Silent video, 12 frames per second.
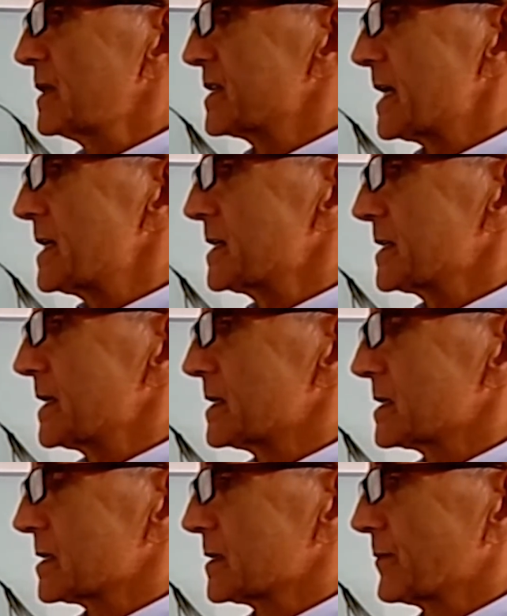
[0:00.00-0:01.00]

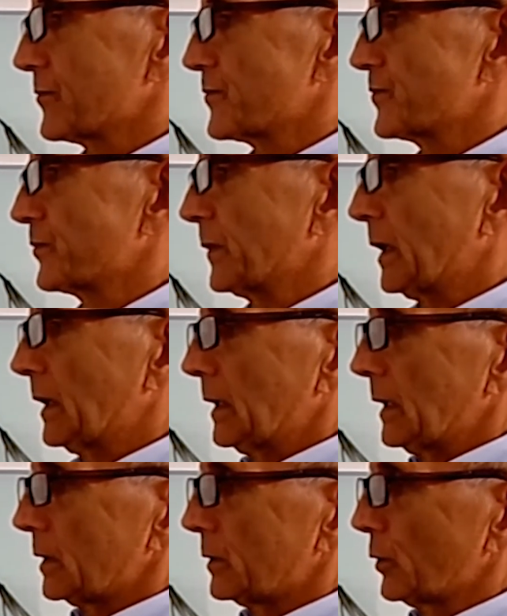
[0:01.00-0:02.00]
senses.
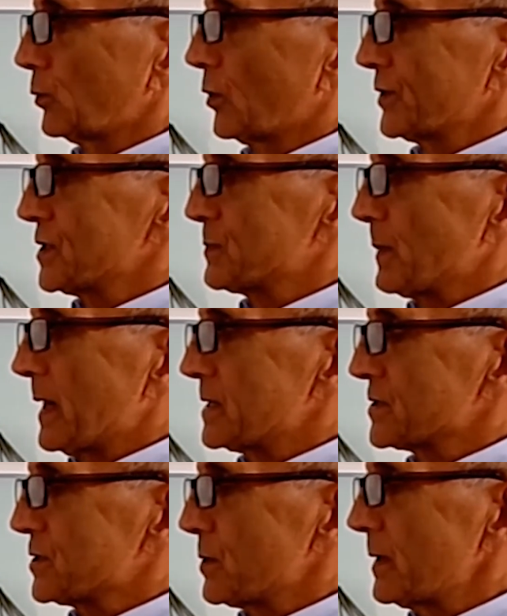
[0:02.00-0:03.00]
Look what this man's
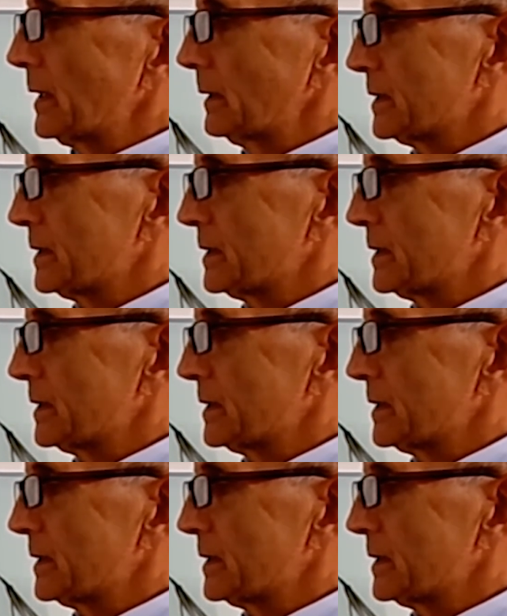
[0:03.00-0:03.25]
doing.